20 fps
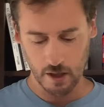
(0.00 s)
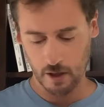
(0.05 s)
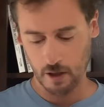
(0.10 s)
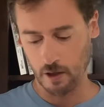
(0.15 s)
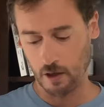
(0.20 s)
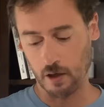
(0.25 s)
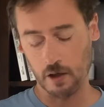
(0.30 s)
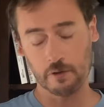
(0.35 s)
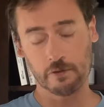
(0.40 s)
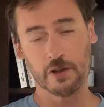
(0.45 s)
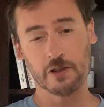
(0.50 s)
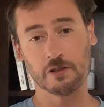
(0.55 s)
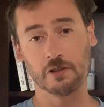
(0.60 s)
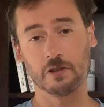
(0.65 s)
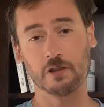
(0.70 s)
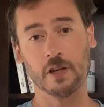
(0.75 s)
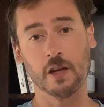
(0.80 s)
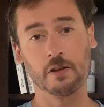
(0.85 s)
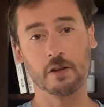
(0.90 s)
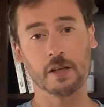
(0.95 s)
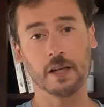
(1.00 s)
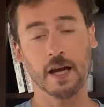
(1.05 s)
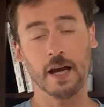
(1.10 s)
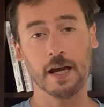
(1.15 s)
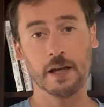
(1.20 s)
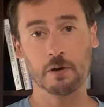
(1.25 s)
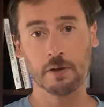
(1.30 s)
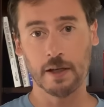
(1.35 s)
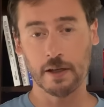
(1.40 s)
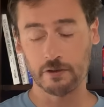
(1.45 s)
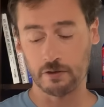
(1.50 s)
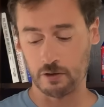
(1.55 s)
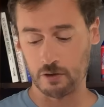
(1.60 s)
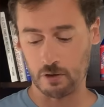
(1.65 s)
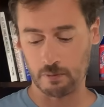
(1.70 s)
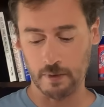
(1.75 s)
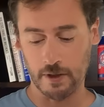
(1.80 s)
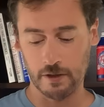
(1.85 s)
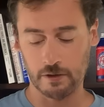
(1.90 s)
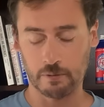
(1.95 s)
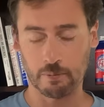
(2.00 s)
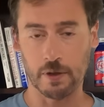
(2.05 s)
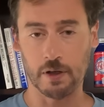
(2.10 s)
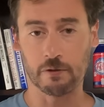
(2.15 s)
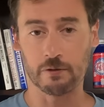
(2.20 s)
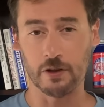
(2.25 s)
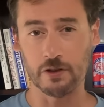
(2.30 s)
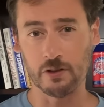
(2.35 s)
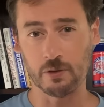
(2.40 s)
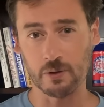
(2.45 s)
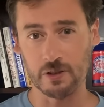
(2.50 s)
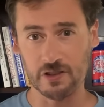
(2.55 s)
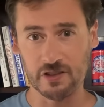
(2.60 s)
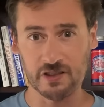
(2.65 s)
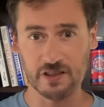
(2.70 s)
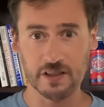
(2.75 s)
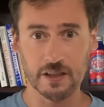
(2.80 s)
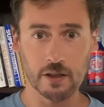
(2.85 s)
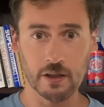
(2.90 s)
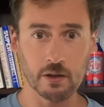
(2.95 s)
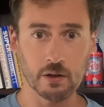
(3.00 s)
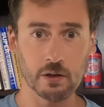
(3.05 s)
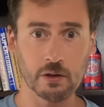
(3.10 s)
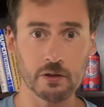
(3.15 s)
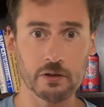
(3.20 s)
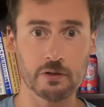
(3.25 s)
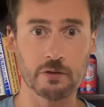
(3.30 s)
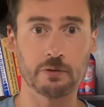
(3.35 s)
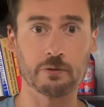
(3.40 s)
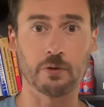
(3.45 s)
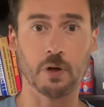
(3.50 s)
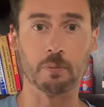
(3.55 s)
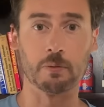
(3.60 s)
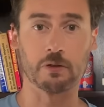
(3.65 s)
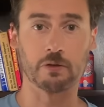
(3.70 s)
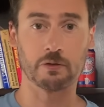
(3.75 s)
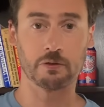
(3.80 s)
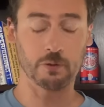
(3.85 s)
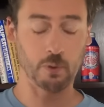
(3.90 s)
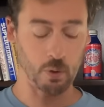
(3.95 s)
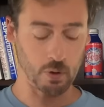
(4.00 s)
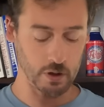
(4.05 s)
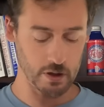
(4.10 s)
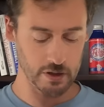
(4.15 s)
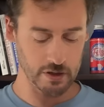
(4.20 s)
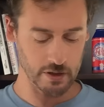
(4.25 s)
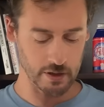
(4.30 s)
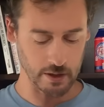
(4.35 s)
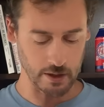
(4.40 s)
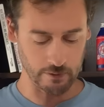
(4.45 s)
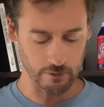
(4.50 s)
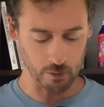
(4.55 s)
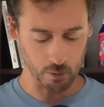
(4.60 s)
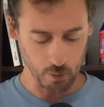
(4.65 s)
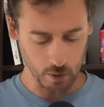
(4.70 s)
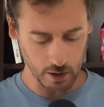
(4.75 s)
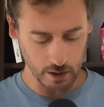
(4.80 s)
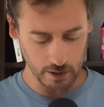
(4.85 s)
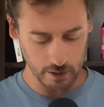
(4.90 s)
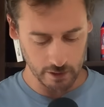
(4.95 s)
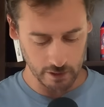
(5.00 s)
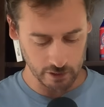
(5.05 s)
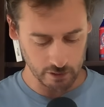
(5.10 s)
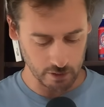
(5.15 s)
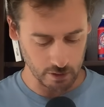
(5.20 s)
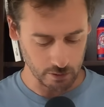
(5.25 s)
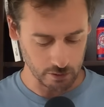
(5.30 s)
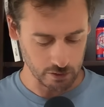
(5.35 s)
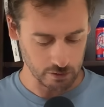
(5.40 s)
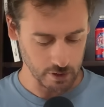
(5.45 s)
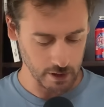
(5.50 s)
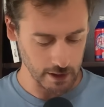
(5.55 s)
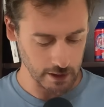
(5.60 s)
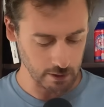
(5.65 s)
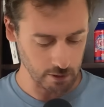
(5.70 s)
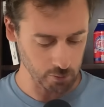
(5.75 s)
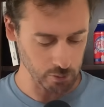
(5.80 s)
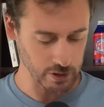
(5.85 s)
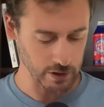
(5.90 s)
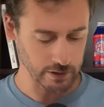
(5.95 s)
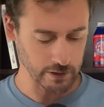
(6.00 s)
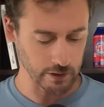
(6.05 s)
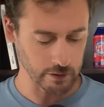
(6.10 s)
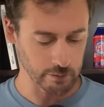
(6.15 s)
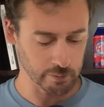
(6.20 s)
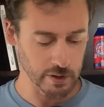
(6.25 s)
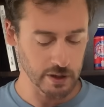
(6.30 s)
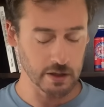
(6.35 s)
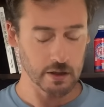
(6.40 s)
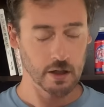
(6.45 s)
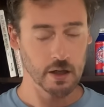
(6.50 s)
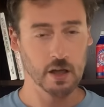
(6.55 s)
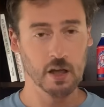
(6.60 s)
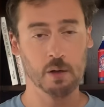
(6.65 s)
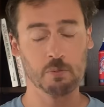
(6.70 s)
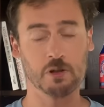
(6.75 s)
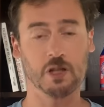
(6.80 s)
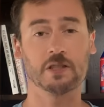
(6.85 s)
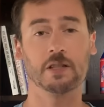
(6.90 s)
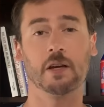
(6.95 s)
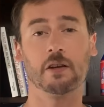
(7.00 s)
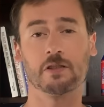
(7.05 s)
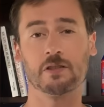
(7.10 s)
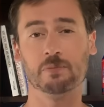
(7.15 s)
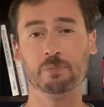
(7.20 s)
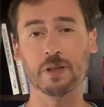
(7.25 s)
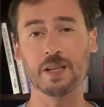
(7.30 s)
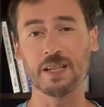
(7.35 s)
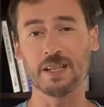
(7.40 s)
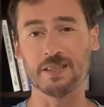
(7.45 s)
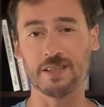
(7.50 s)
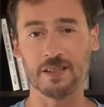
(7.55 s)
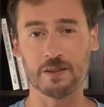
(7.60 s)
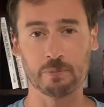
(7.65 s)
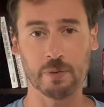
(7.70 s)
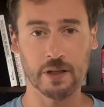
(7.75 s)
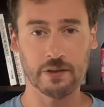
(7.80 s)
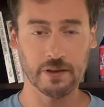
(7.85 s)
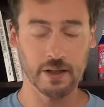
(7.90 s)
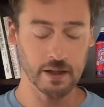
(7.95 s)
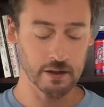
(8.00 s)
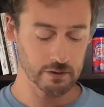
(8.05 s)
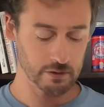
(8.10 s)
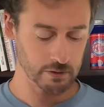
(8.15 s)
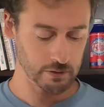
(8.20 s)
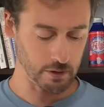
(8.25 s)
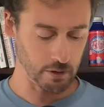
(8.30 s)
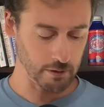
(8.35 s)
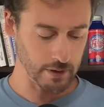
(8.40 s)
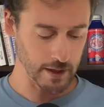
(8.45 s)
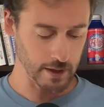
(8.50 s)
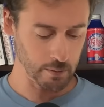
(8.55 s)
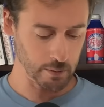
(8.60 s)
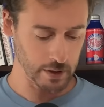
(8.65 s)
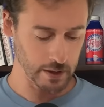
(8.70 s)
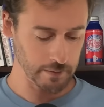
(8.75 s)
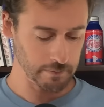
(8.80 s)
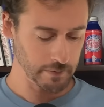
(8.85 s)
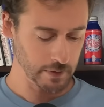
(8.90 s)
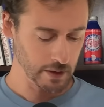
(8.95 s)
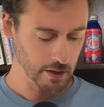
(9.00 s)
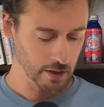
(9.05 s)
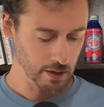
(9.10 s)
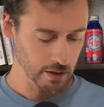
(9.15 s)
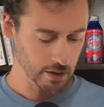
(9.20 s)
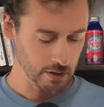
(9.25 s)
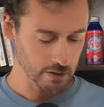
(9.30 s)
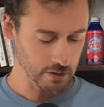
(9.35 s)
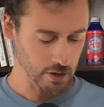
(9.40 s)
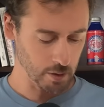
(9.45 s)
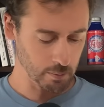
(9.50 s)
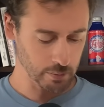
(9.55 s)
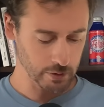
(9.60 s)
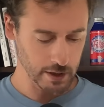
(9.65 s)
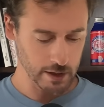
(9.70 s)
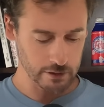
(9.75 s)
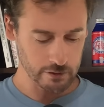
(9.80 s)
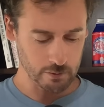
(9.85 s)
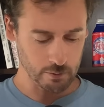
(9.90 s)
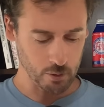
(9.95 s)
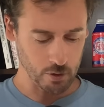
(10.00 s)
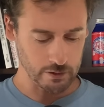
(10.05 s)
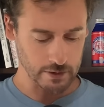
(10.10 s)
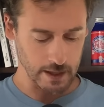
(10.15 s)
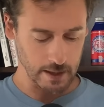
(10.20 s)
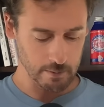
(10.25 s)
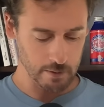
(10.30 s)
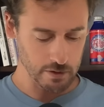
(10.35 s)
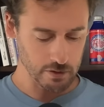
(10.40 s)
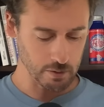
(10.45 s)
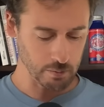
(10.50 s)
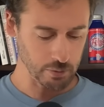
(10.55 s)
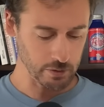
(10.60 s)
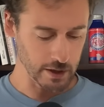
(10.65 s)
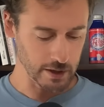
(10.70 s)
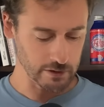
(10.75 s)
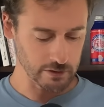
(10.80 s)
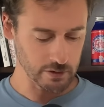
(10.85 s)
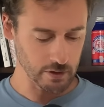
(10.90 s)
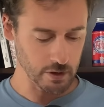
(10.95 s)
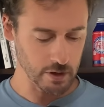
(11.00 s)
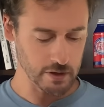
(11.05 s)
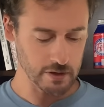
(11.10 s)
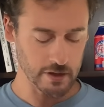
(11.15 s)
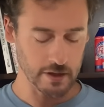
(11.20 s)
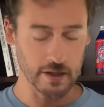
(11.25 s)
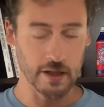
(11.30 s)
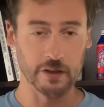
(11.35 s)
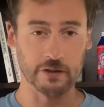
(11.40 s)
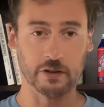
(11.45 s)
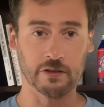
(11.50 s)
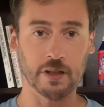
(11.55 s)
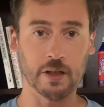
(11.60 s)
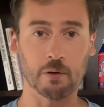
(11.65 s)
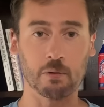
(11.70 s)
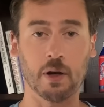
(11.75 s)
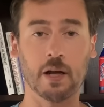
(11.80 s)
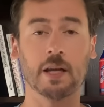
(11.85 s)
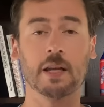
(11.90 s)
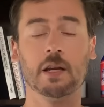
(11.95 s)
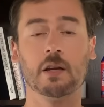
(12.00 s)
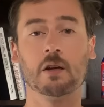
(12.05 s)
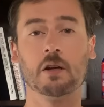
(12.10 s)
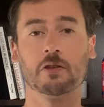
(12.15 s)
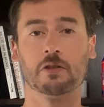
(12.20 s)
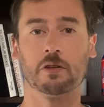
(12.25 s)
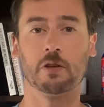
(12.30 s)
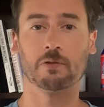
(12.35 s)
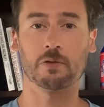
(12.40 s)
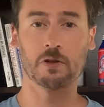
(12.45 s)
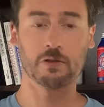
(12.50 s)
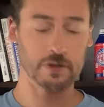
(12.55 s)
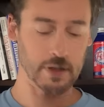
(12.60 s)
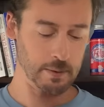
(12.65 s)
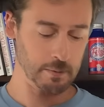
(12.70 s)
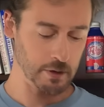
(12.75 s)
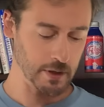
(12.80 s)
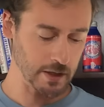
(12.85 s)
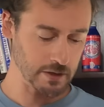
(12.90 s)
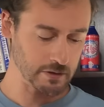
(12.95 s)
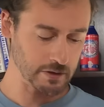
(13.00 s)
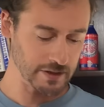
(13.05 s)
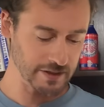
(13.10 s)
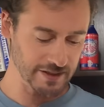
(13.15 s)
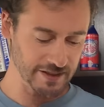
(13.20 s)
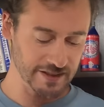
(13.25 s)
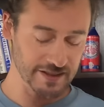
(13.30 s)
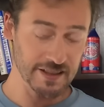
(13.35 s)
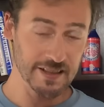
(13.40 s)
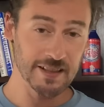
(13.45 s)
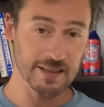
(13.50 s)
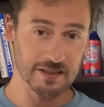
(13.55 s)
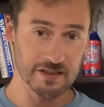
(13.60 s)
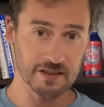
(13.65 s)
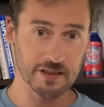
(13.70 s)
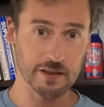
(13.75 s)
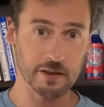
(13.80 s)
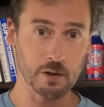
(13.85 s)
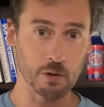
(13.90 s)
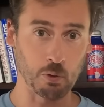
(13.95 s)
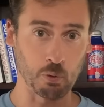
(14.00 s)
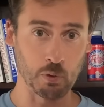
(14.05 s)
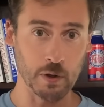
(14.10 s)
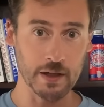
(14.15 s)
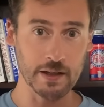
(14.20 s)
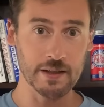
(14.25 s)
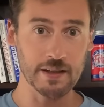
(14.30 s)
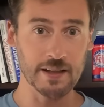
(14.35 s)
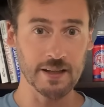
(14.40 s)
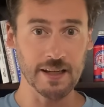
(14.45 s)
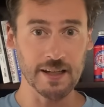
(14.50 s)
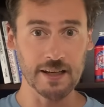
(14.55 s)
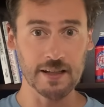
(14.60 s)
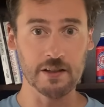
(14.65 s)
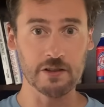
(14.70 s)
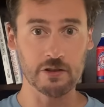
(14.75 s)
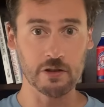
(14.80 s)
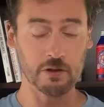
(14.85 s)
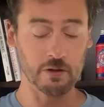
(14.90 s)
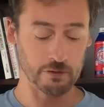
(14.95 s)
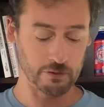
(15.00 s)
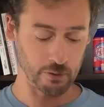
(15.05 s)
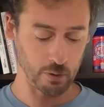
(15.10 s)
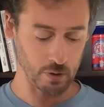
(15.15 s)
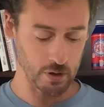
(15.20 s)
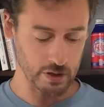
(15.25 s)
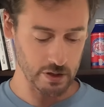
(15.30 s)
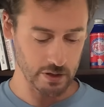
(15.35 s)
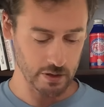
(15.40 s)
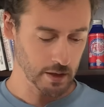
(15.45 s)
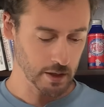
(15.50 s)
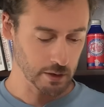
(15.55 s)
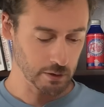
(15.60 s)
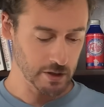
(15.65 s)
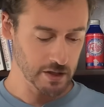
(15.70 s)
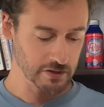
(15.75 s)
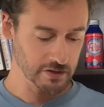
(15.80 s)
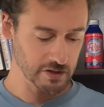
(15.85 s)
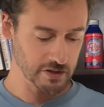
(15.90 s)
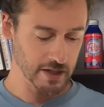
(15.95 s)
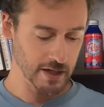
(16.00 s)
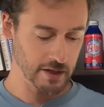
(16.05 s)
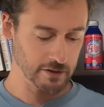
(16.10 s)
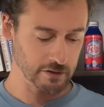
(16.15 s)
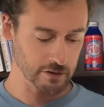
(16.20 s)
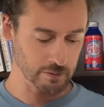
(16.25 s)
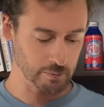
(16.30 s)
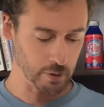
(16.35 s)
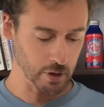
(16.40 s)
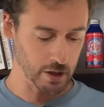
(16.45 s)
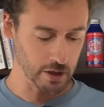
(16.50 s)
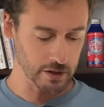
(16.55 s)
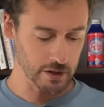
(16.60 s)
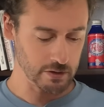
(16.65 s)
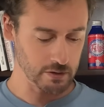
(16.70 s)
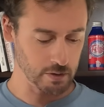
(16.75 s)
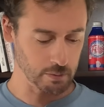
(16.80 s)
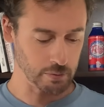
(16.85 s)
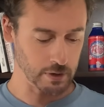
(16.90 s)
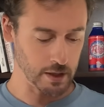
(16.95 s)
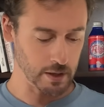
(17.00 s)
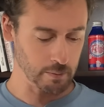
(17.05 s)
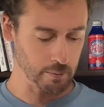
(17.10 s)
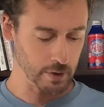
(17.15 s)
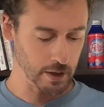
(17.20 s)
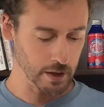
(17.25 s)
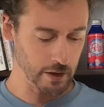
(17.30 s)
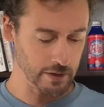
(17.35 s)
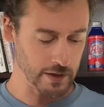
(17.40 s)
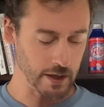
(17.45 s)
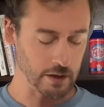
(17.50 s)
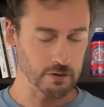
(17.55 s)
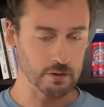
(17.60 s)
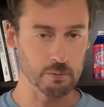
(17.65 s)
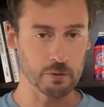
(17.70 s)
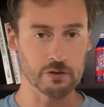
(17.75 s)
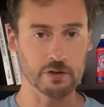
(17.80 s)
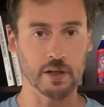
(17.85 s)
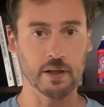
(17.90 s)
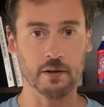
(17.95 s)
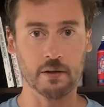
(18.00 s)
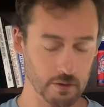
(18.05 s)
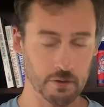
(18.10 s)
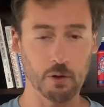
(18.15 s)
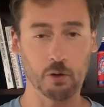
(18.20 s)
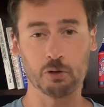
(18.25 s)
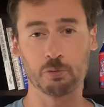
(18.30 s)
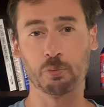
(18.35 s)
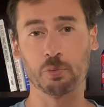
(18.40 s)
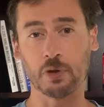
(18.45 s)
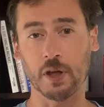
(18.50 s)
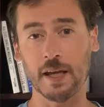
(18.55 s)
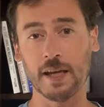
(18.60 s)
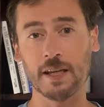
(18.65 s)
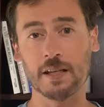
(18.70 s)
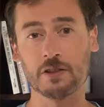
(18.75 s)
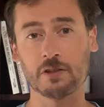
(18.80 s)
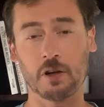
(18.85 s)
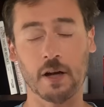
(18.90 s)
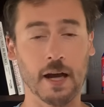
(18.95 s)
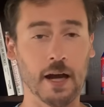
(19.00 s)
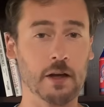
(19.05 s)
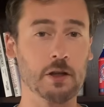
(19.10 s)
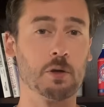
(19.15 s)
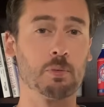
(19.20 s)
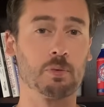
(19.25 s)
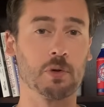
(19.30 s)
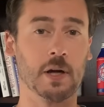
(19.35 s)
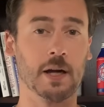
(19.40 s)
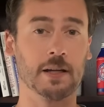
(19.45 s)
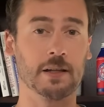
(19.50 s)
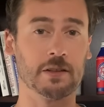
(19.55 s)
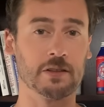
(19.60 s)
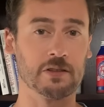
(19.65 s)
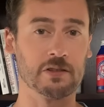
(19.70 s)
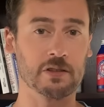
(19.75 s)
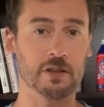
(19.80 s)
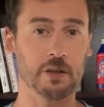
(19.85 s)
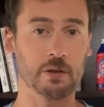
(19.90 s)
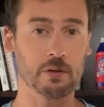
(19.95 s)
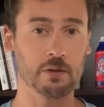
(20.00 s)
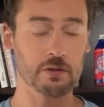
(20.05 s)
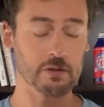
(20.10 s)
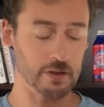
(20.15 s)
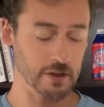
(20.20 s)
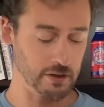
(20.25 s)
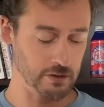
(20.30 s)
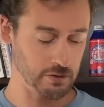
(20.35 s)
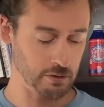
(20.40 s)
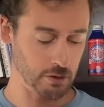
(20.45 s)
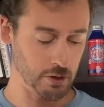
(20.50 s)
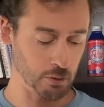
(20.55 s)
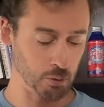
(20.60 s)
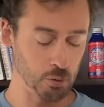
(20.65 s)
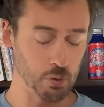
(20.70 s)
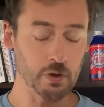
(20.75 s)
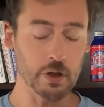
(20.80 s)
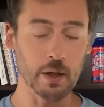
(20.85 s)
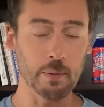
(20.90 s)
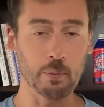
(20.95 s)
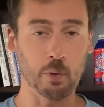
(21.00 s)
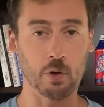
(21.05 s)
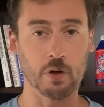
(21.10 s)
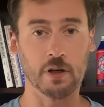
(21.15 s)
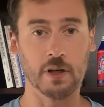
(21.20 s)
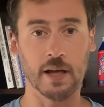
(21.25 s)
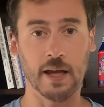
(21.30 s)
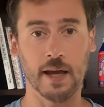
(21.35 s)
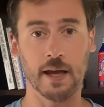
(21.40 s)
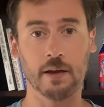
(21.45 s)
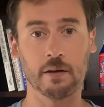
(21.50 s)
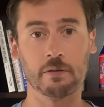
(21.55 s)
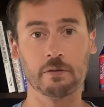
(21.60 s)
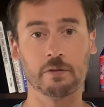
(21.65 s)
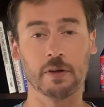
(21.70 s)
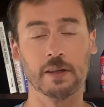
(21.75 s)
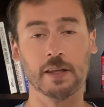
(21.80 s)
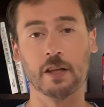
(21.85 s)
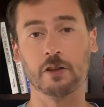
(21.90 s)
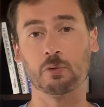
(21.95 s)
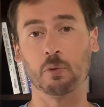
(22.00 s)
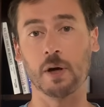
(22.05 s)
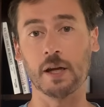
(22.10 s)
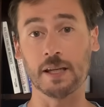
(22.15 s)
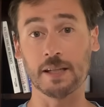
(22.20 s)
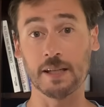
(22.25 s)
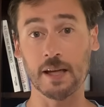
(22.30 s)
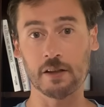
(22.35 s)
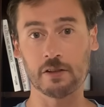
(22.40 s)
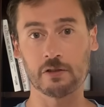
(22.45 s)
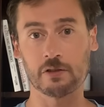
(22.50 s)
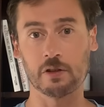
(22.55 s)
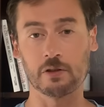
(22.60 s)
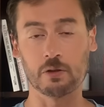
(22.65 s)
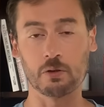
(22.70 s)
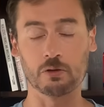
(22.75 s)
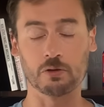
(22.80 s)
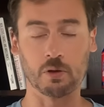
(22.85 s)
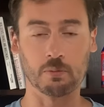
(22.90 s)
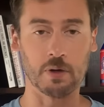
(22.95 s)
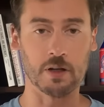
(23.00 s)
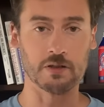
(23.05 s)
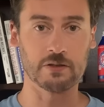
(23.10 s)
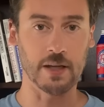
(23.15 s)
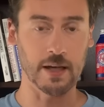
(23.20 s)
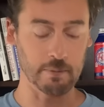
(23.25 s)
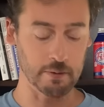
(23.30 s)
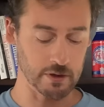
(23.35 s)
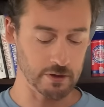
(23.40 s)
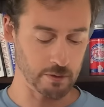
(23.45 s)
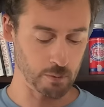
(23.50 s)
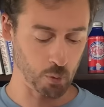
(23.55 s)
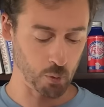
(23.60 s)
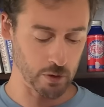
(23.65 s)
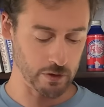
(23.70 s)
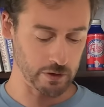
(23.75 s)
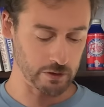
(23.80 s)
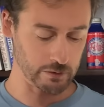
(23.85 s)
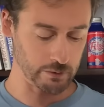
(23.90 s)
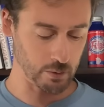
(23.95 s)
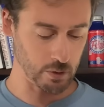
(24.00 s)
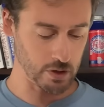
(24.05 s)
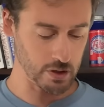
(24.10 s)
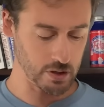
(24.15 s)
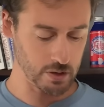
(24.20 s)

Artificer's another guy who gets a tremendous benefit to his skills from his Forge. At level 1 is Critical Strike or Projectile Speed. Projectile Speed is his big thing, let's go that way. Sharp Blades for more damage or Blade Surge. And this is it right here. So the first time you'll actually see a skill written into the Forge. Increase the chance to spawn additional blade by 1000%. Those blades are how you proc his skills, and so they're really important to have, and that's why he gets to do so much damage with his Forge.